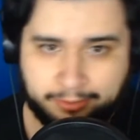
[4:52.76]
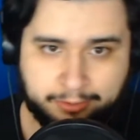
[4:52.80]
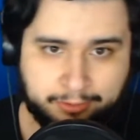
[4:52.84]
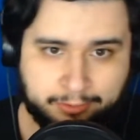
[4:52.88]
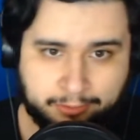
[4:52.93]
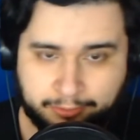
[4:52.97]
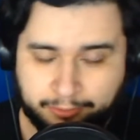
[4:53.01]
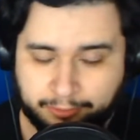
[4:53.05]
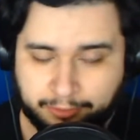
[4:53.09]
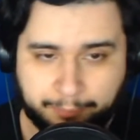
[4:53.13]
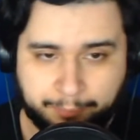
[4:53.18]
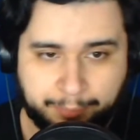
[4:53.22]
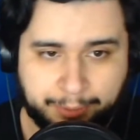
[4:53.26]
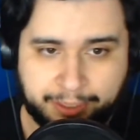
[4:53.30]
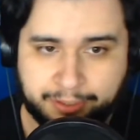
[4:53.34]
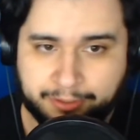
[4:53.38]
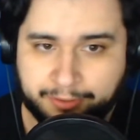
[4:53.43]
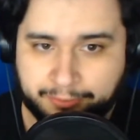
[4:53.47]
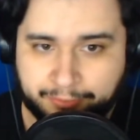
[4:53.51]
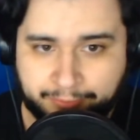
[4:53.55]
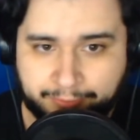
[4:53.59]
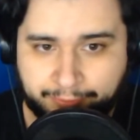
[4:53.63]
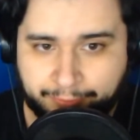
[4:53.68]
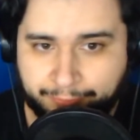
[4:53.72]
the
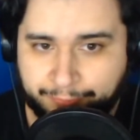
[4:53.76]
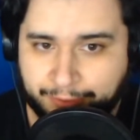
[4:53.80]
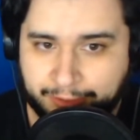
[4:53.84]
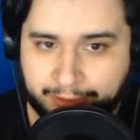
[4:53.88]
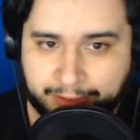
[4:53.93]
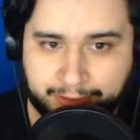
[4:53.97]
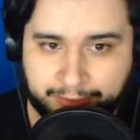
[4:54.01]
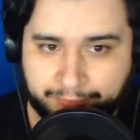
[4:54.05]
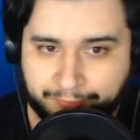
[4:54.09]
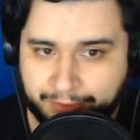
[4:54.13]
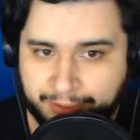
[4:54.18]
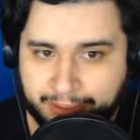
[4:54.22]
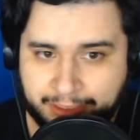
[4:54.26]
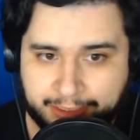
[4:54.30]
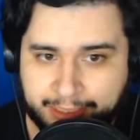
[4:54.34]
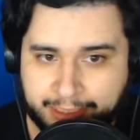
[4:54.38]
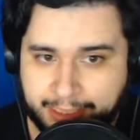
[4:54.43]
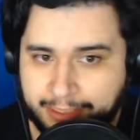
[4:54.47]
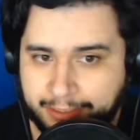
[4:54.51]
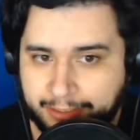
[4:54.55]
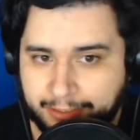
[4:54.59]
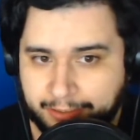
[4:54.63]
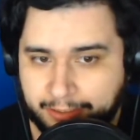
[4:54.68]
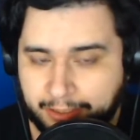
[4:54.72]
parents feeling
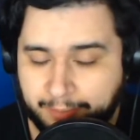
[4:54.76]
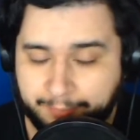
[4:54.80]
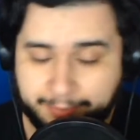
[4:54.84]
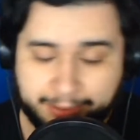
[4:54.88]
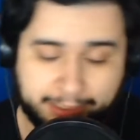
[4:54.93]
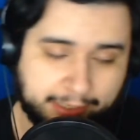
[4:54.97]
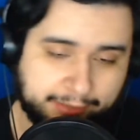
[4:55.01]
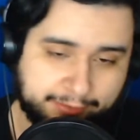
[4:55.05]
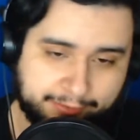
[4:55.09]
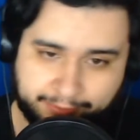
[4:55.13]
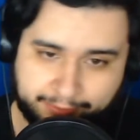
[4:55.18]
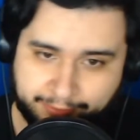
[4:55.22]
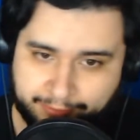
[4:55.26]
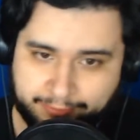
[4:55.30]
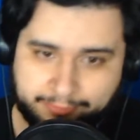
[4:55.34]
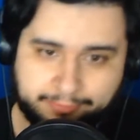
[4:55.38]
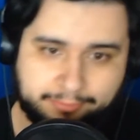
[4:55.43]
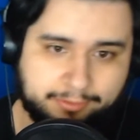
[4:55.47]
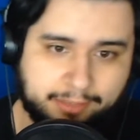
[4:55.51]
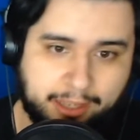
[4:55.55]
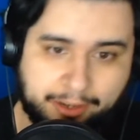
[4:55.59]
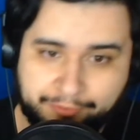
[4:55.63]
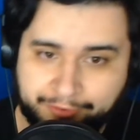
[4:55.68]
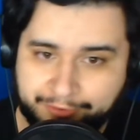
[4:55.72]
vindicated. I mean, that's
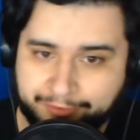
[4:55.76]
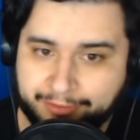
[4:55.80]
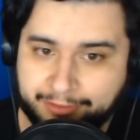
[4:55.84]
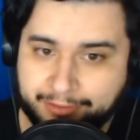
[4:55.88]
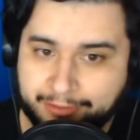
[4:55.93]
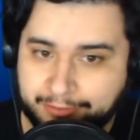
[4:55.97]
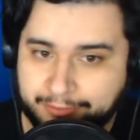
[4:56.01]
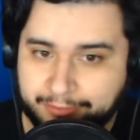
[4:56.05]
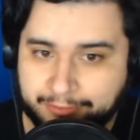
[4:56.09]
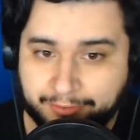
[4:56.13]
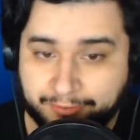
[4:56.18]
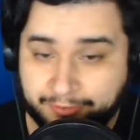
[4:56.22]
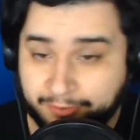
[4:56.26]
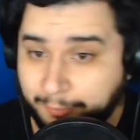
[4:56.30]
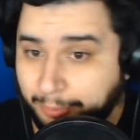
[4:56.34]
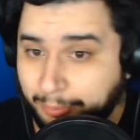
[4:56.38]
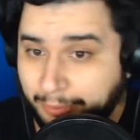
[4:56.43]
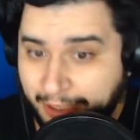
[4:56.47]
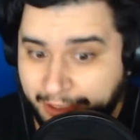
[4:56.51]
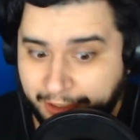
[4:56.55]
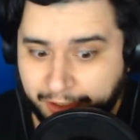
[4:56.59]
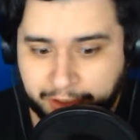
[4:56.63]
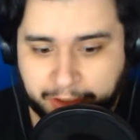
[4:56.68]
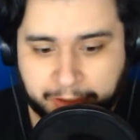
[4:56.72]
obviously doesn't apply to
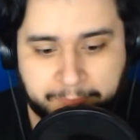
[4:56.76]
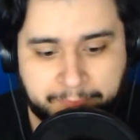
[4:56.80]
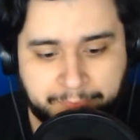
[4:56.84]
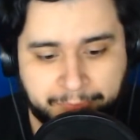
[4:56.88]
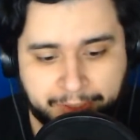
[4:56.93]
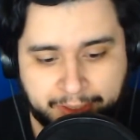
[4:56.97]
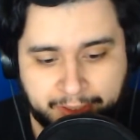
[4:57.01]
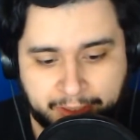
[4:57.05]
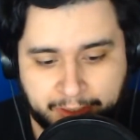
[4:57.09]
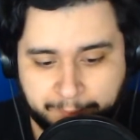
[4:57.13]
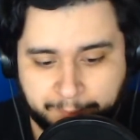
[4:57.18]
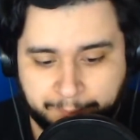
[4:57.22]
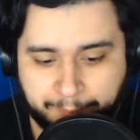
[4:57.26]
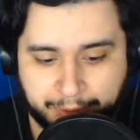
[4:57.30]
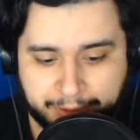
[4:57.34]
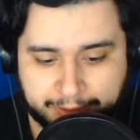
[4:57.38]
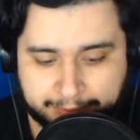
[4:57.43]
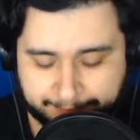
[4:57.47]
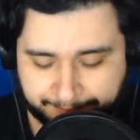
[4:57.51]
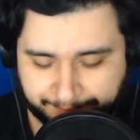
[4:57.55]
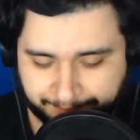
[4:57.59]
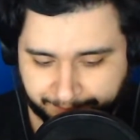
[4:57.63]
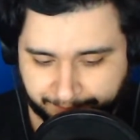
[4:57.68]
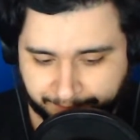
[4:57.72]
her, but
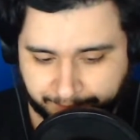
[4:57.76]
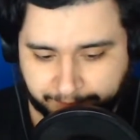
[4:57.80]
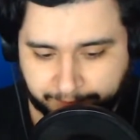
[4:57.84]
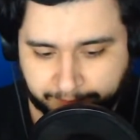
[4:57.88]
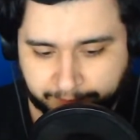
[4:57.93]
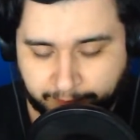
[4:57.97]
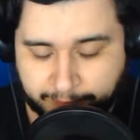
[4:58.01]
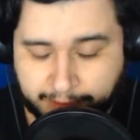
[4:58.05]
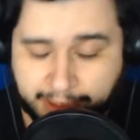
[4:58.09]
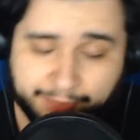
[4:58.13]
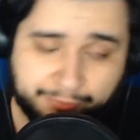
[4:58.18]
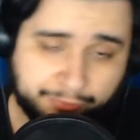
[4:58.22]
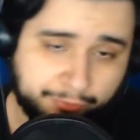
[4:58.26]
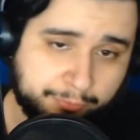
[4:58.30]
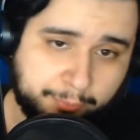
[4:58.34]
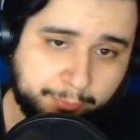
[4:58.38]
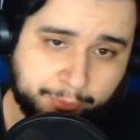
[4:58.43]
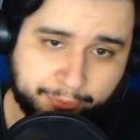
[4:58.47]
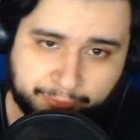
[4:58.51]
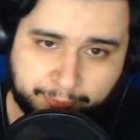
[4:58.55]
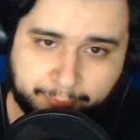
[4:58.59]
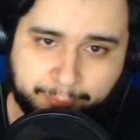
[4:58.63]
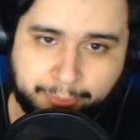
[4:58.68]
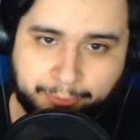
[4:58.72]
that's what's most
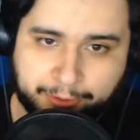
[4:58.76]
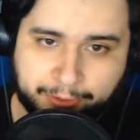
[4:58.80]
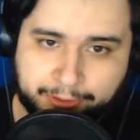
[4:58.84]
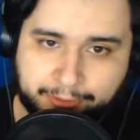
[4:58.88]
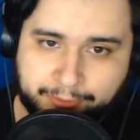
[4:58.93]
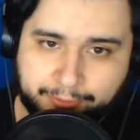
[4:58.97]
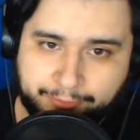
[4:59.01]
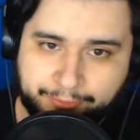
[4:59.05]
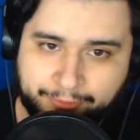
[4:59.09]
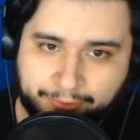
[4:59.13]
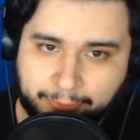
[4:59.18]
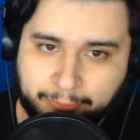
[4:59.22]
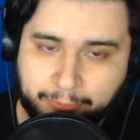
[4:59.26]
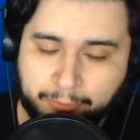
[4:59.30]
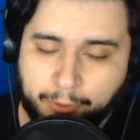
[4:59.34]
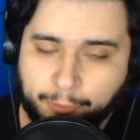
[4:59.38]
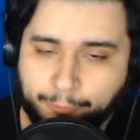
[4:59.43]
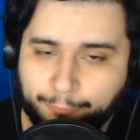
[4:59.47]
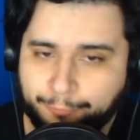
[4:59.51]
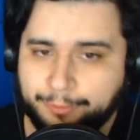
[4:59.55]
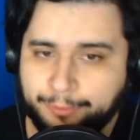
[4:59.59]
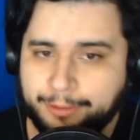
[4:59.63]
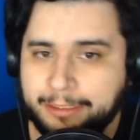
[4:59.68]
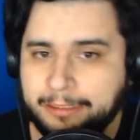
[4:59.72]
important. So
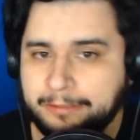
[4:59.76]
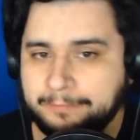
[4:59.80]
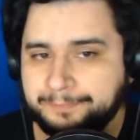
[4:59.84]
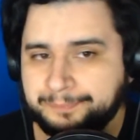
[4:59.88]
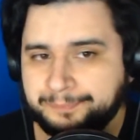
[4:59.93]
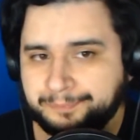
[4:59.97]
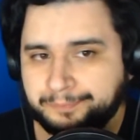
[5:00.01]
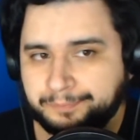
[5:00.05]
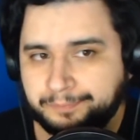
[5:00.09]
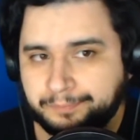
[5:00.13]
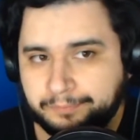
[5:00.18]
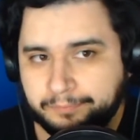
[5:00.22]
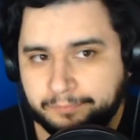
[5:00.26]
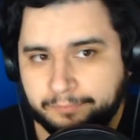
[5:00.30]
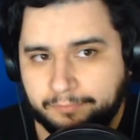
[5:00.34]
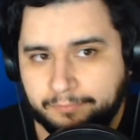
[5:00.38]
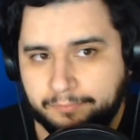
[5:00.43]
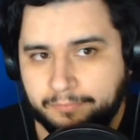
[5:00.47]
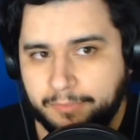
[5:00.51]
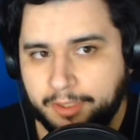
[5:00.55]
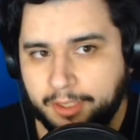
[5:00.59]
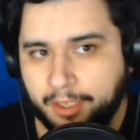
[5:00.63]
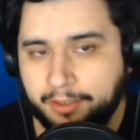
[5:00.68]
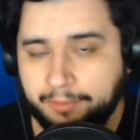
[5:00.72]
hopefully
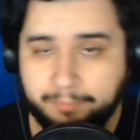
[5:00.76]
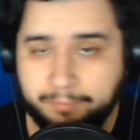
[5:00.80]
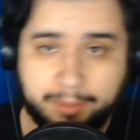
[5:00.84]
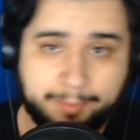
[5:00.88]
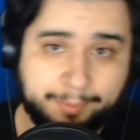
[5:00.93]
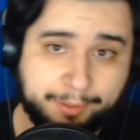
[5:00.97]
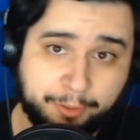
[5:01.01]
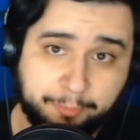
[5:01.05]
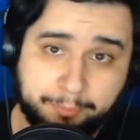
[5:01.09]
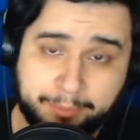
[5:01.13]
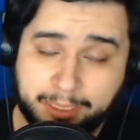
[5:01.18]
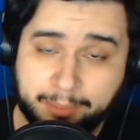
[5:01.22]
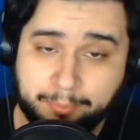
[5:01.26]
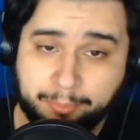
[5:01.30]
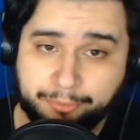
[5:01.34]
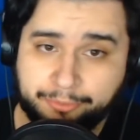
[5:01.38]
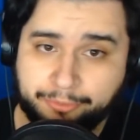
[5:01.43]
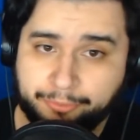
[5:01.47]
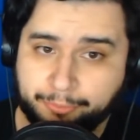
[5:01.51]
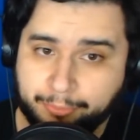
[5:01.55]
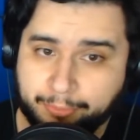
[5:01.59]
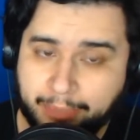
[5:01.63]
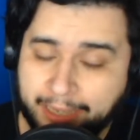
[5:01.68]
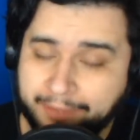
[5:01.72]
maybe he'll be able to
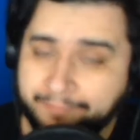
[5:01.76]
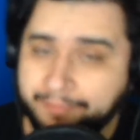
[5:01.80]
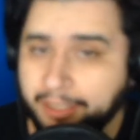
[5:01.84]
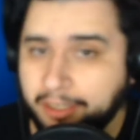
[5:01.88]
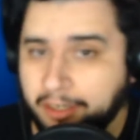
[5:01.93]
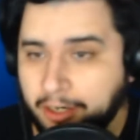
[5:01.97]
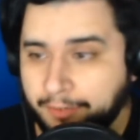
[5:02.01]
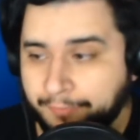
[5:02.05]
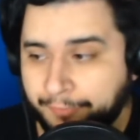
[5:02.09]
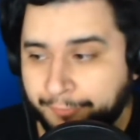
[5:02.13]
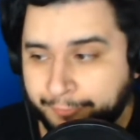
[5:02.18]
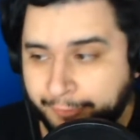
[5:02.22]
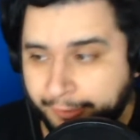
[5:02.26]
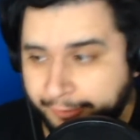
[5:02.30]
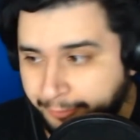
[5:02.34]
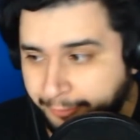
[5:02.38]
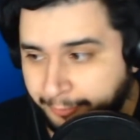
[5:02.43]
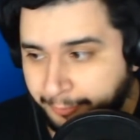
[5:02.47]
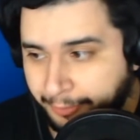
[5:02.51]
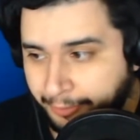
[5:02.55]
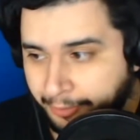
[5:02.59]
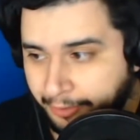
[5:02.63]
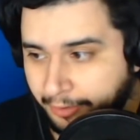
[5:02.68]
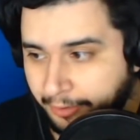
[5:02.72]
have that conversation with
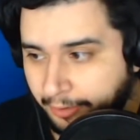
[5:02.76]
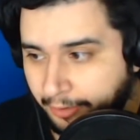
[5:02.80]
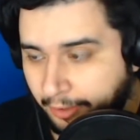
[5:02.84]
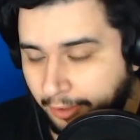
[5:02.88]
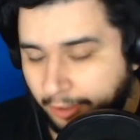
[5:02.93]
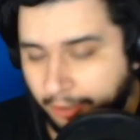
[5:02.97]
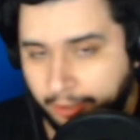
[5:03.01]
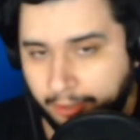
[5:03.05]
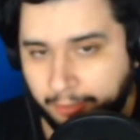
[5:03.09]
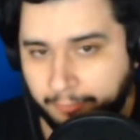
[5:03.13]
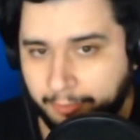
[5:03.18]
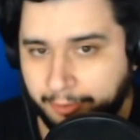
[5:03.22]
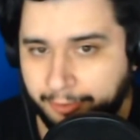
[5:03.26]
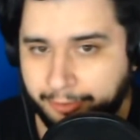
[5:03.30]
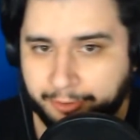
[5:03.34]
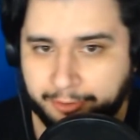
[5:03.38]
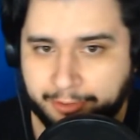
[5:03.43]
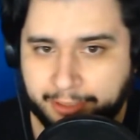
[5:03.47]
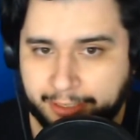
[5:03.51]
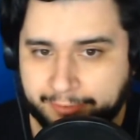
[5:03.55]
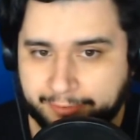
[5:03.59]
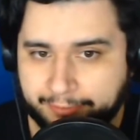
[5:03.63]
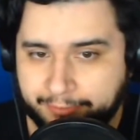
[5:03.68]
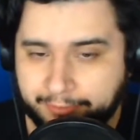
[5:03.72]
her, whether
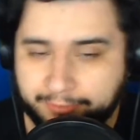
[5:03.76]
that's this